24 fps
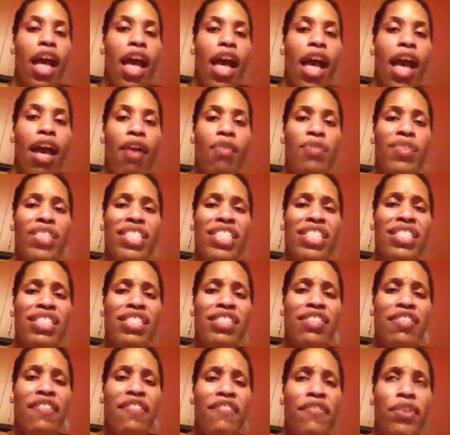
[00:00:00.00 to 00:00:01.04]
I
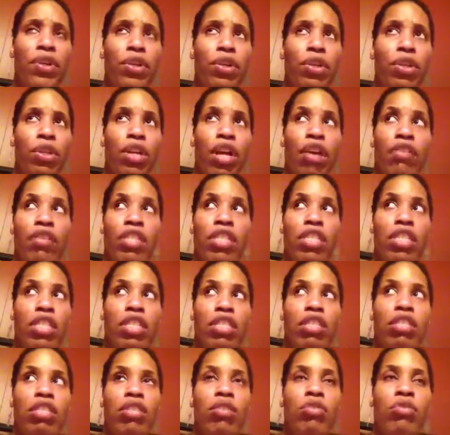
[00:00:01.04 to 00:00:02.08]
was full. I was
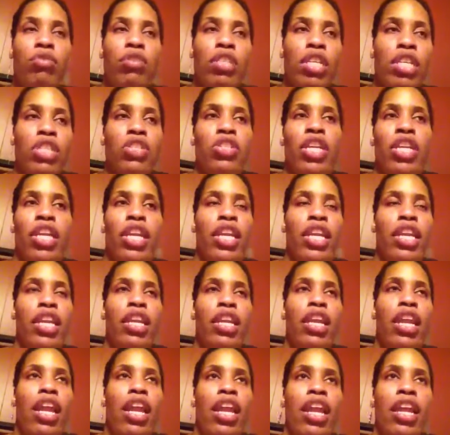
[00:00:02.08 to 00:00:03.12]
just so satiated,
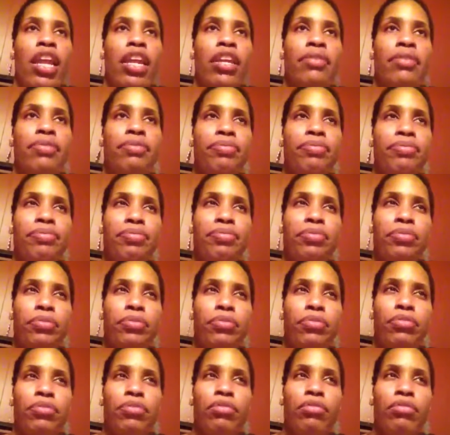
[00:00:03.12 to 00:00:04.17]
and
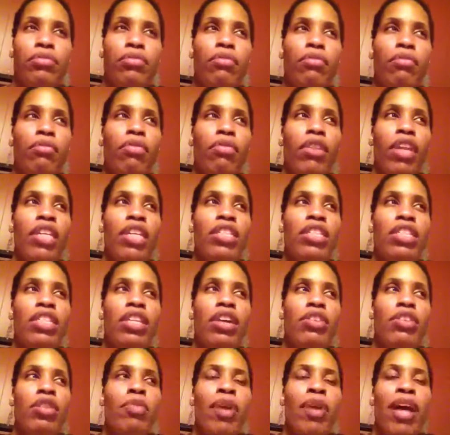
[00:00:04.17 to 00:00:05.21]
I just
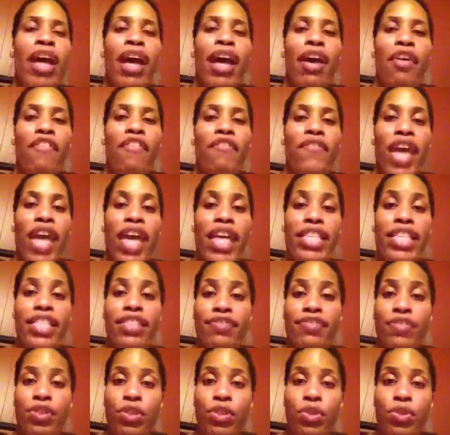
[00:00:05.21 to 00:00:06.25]
talked about how
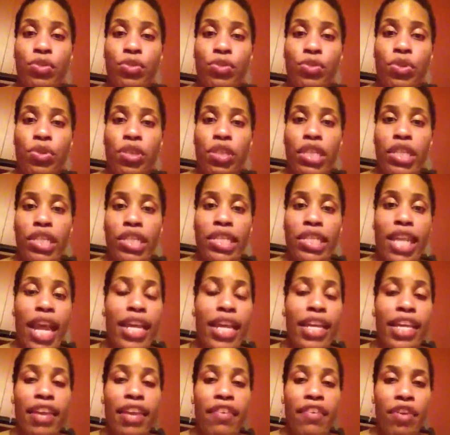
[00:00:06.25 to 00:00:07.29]
fast food does
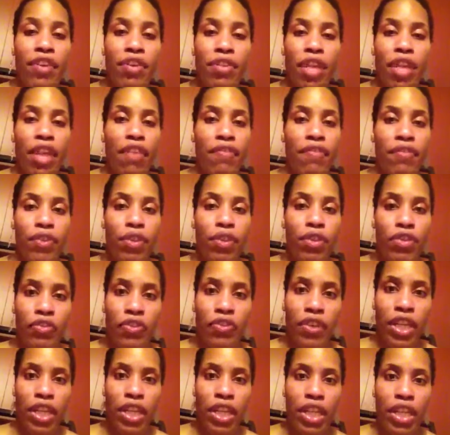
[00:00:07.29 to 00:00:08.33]
not give you that full
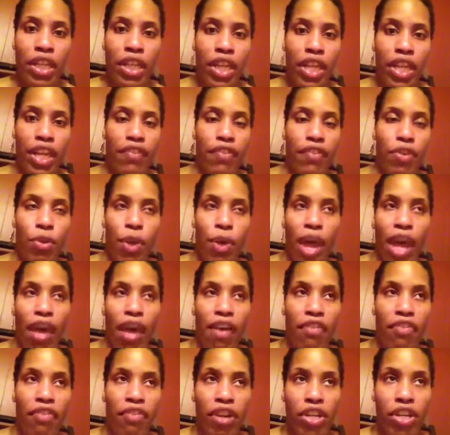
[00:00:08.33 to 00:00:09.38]
feeling. Like if you
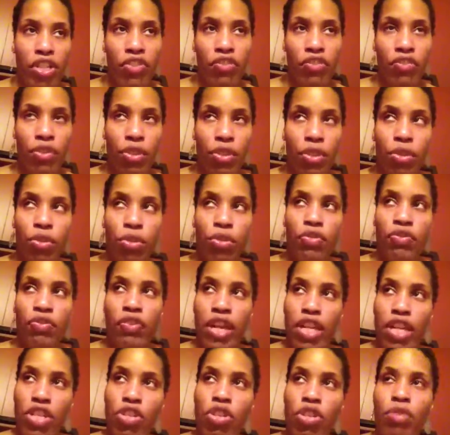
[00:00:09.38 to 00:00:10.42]
have fresh fruit and
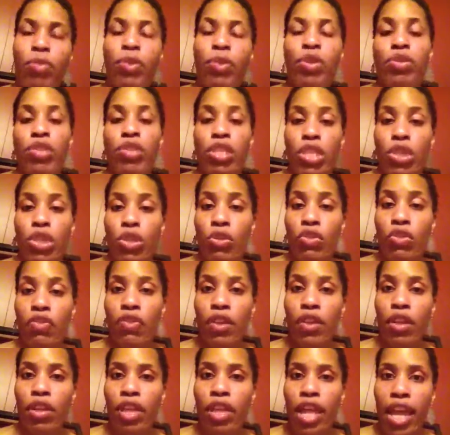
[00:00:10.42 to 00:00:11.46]
vegetables, then you
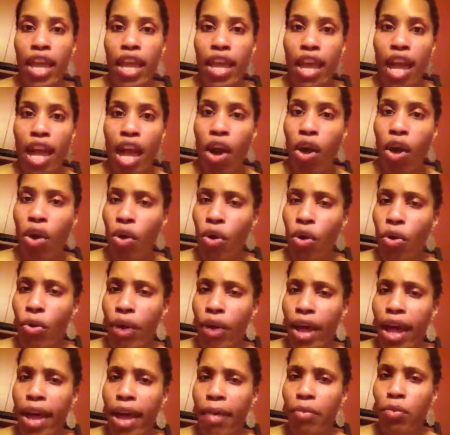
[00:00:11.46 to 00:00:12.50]
feel like, oh,
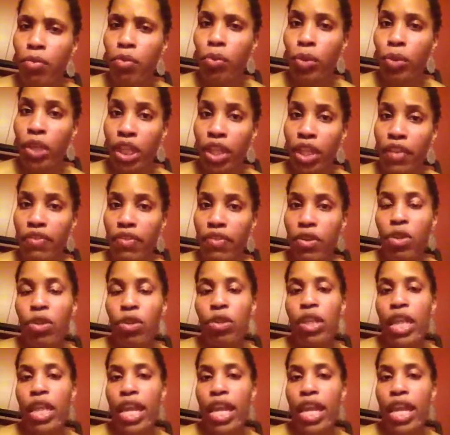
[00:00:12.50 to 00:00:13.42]
I'm really full.